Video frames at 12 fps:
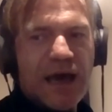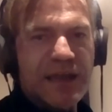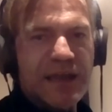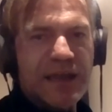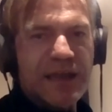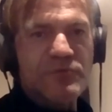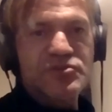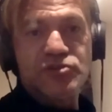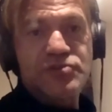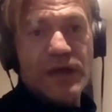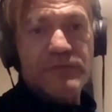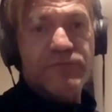and that was us
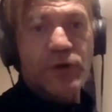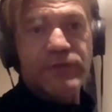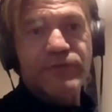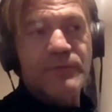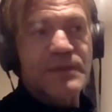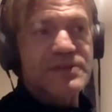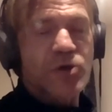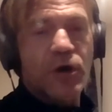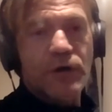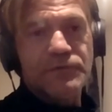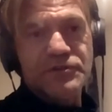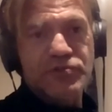45 minutes
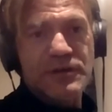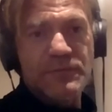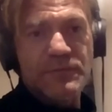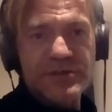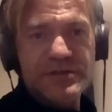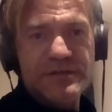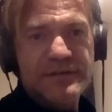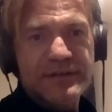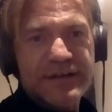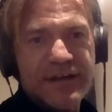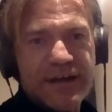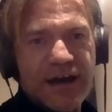off the training pitch
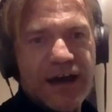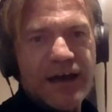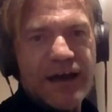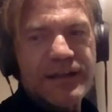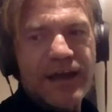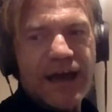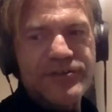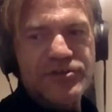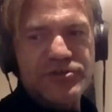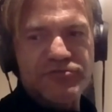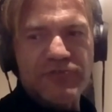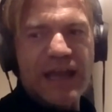and i
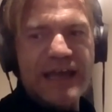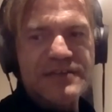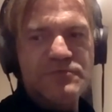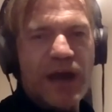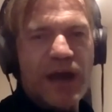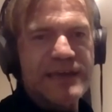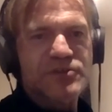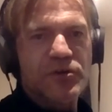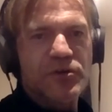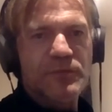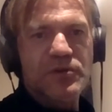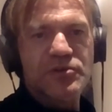just realized why he's
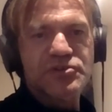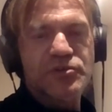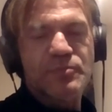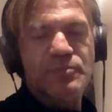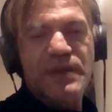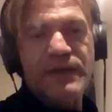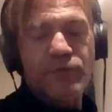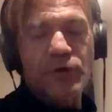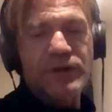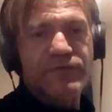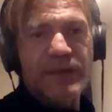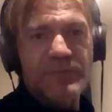doing it because you play
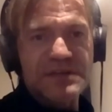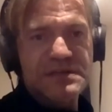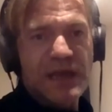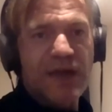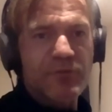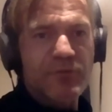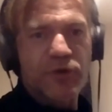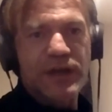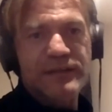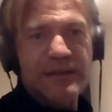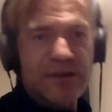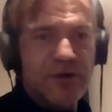45 minutes and you have a
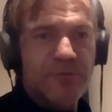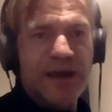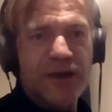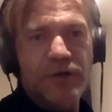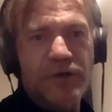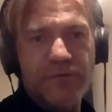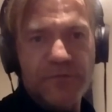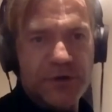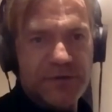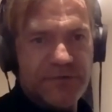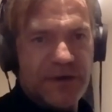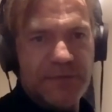break then you come back out for
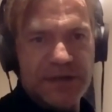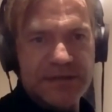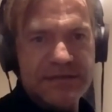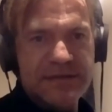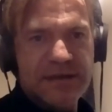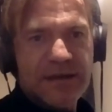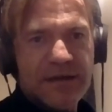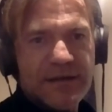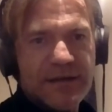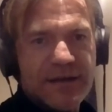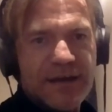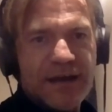45 minutes
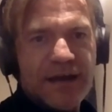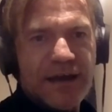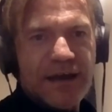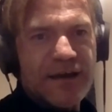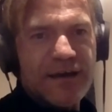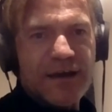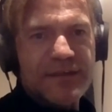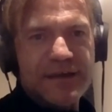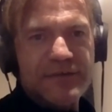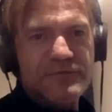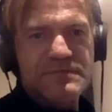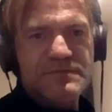uh, i
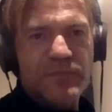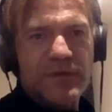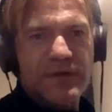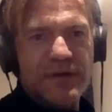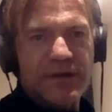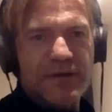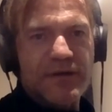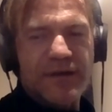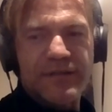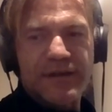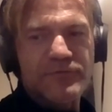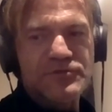think it was uh, i
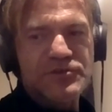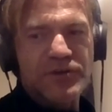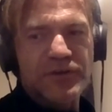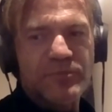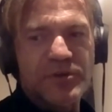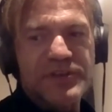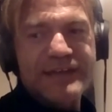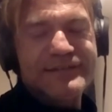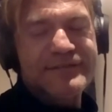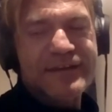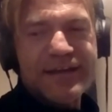think it was good but that